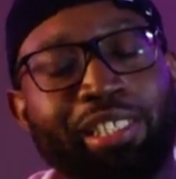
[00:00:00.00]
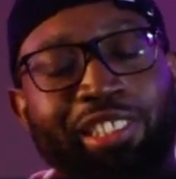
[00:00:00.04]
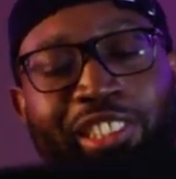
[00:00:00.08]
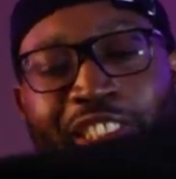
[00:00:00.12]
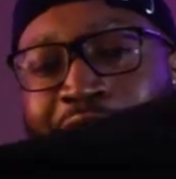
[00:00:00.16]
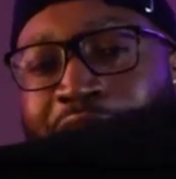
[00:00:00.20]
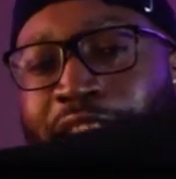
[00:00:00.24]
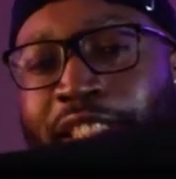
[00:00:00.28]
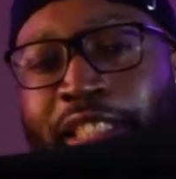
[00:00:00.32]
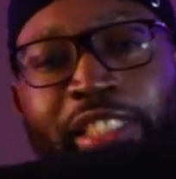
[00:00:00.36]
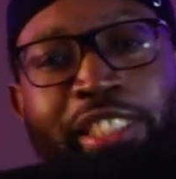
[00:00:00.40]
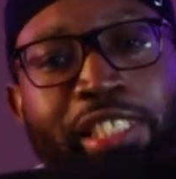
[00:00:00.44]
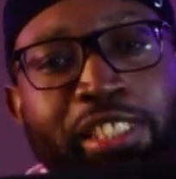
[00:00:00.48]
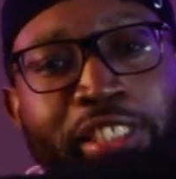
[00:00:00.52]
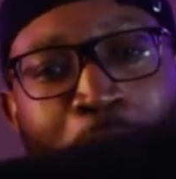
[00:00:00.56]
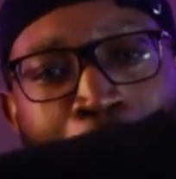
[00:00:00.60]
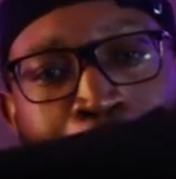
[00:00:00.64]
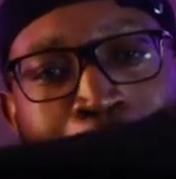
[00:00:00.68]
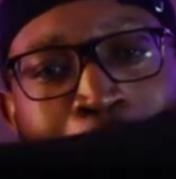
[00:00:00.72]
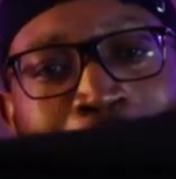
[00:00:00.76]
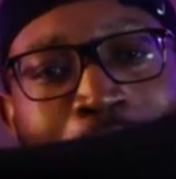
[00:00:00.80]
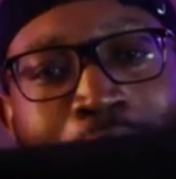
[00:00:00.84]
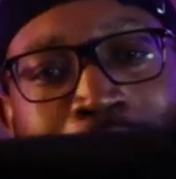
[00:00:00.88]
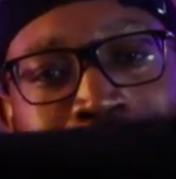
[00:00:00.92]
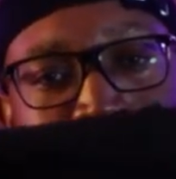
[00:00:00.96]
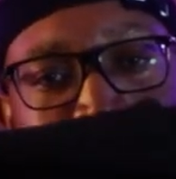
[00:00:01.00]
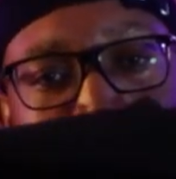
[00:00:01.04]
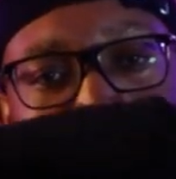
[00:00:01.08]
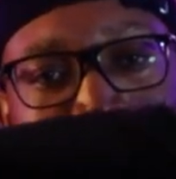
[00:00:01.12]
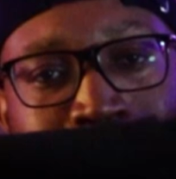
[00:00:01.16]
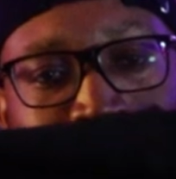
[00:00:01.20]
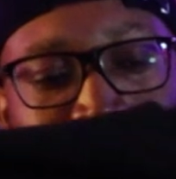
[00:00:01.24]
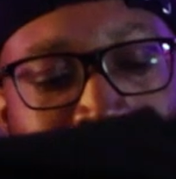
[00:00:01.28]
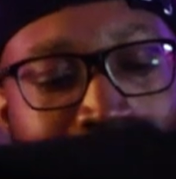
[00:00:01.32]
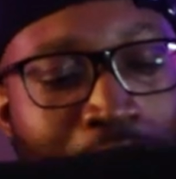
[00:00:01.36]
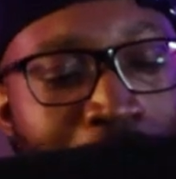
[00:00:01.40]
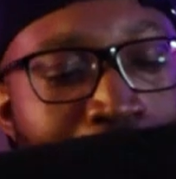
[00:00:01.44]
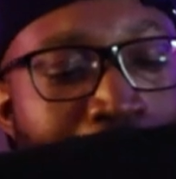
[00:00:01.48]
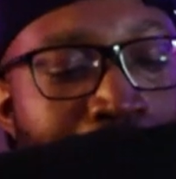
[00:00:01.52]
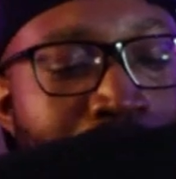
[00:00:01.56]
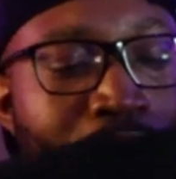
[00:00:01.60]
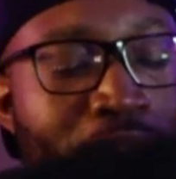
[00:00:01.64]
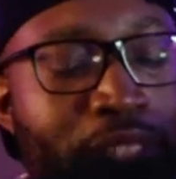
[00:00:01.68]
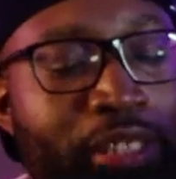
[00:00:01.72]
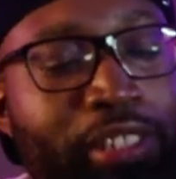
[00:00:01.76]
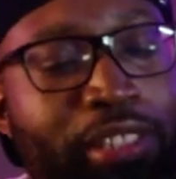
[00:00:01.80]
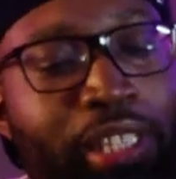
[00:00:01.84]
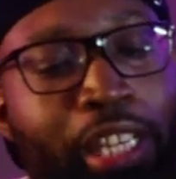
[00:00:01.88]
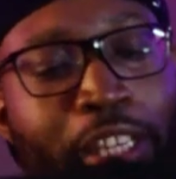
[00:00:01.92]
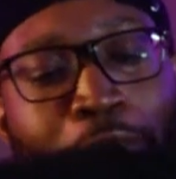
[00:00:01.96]
like a, just, it's just a box of these left.
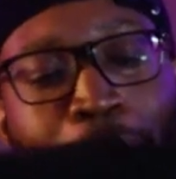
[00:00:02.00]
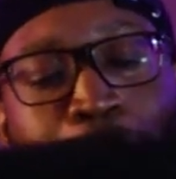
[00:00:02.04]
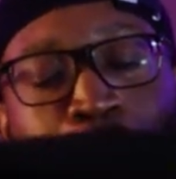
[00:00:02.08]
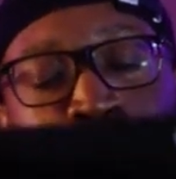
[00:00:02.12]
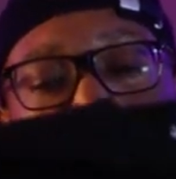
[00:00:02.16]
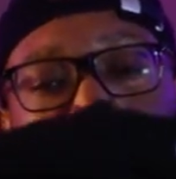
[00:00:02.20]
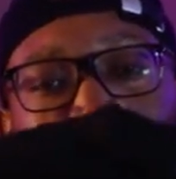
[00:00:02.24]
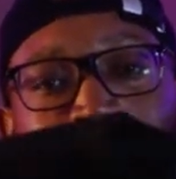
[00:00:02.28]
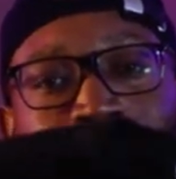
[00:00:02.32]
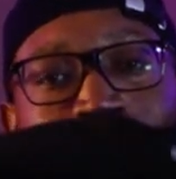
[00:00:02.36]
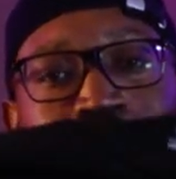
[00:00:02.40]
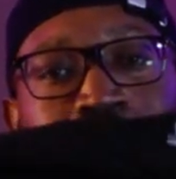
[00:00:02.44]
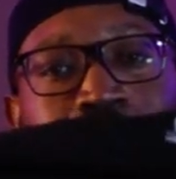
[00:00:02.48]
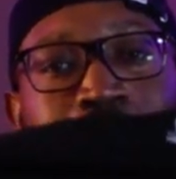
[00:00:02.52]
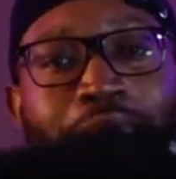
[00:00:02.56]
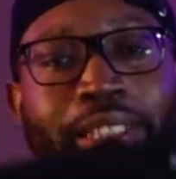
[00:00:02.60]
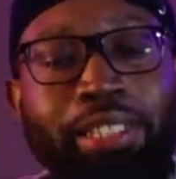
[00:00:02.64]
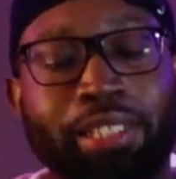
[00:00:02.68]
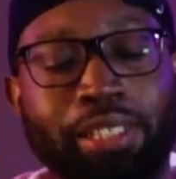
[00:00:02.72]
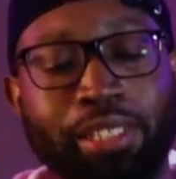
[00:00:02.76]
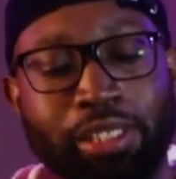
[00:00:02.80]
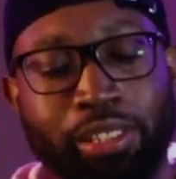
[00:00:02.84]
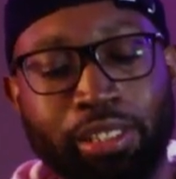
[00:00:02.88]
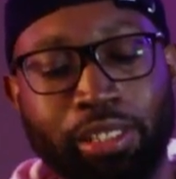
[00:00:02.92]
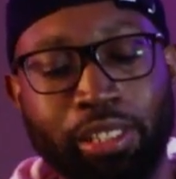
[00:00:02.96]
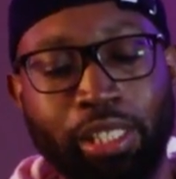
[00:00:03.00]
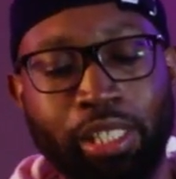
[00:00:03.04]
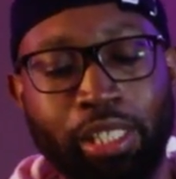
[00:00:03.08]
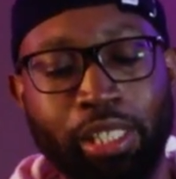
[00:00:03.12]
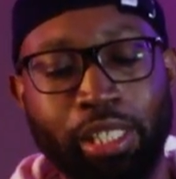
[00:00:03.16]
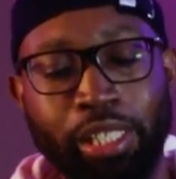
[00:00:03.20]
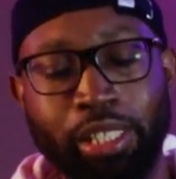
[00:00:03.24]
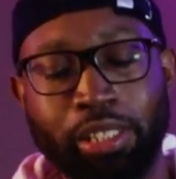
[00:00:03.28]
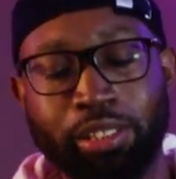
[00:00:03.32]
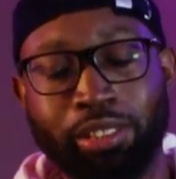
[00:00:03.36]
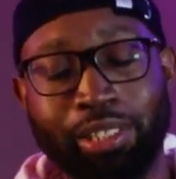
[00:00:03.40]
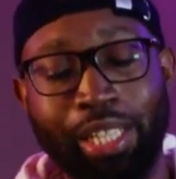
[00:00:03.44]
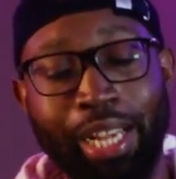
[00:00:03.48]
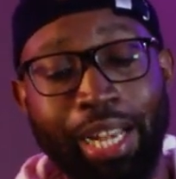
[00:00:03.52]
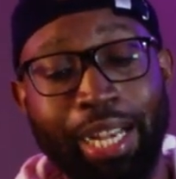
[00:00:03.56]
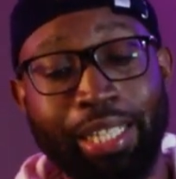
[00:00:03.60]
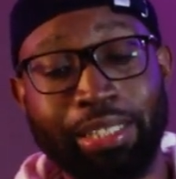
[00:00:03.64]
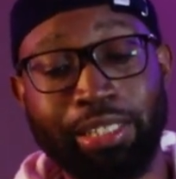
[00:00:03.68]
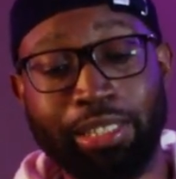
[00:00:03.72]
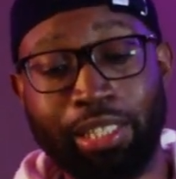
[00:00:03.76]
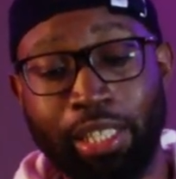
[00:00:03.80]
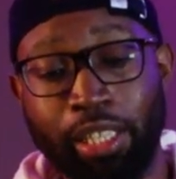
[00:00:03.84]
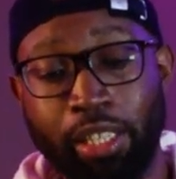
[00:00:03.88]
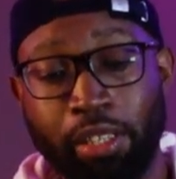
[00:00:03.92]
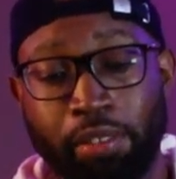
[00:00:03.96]
And it's like a few sizes in each
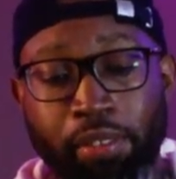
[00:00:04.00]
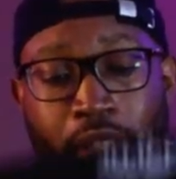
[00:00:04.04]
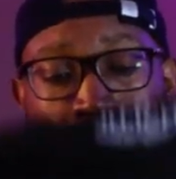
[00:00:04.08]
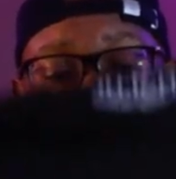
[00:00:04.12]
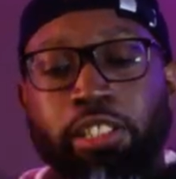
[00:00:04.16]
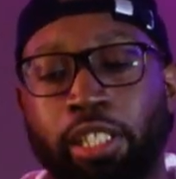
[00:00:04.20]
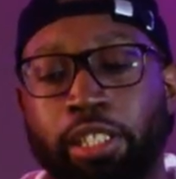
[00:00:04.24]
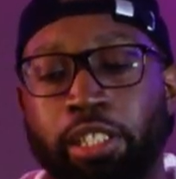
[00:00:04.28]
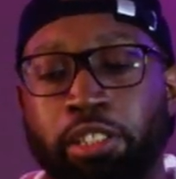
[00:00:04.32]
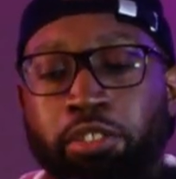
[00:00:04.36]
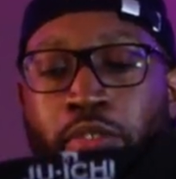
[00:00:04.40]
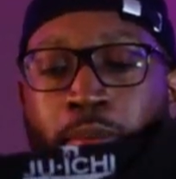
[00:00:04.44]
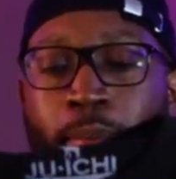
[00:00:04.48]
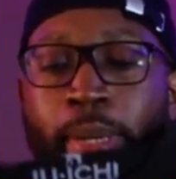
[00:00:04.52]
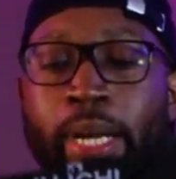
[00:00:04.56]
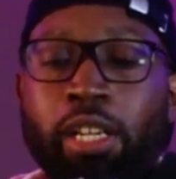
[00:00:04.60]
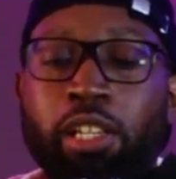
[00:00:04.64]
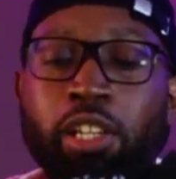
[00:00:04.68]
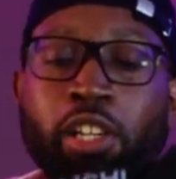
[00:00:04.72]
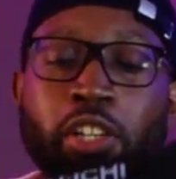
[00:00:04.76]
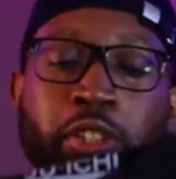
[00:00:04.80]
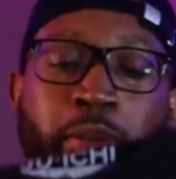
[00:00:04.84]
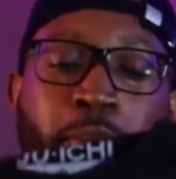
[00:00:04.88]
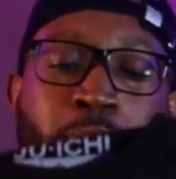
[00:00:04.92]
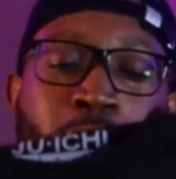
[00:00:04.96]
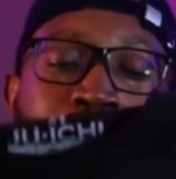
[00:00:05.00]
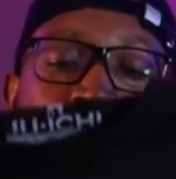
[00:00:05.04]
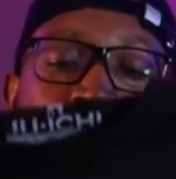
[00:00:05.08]
size left. So this is from my clothing